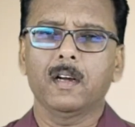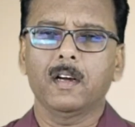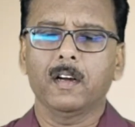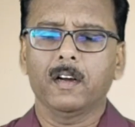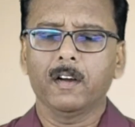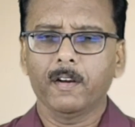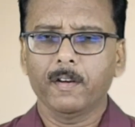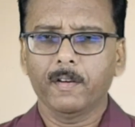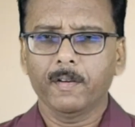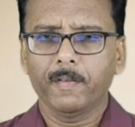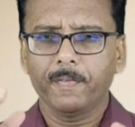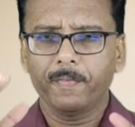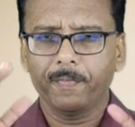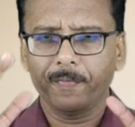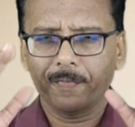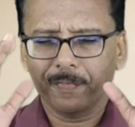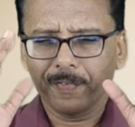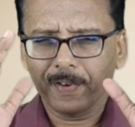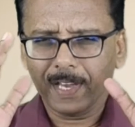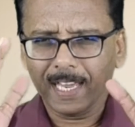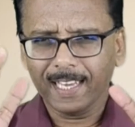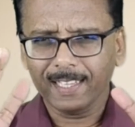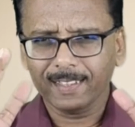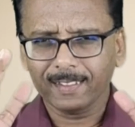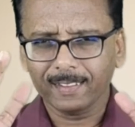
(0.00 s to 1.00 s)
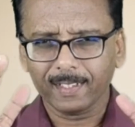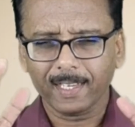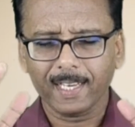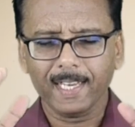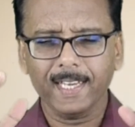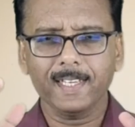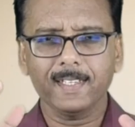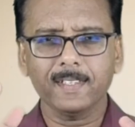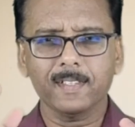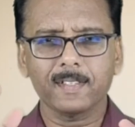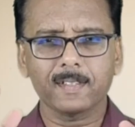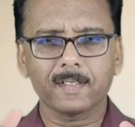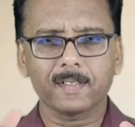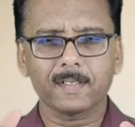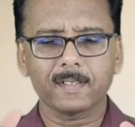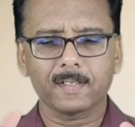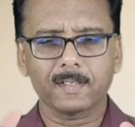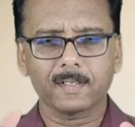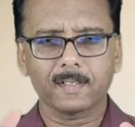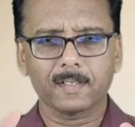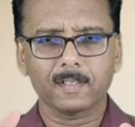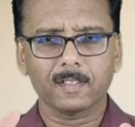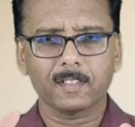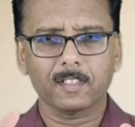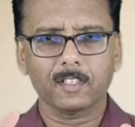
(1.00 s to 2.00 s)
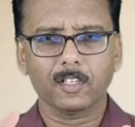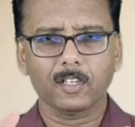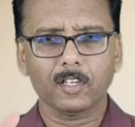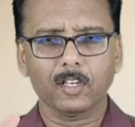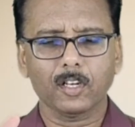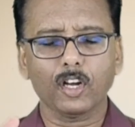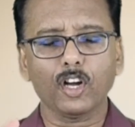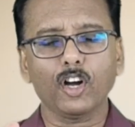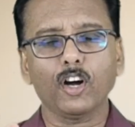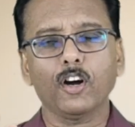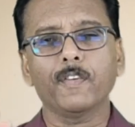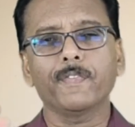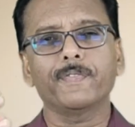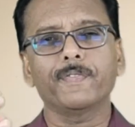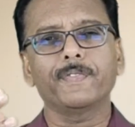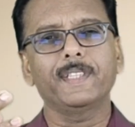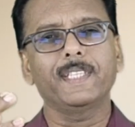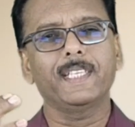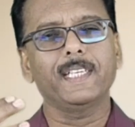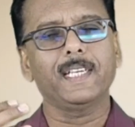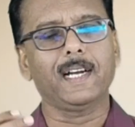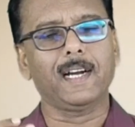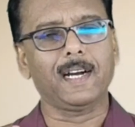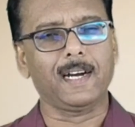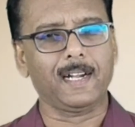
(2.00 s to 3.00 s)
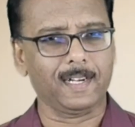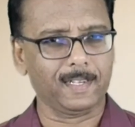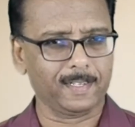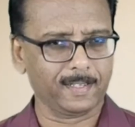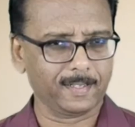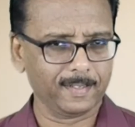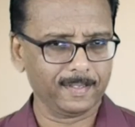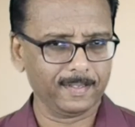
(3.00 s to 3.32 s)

Faith is of the heart.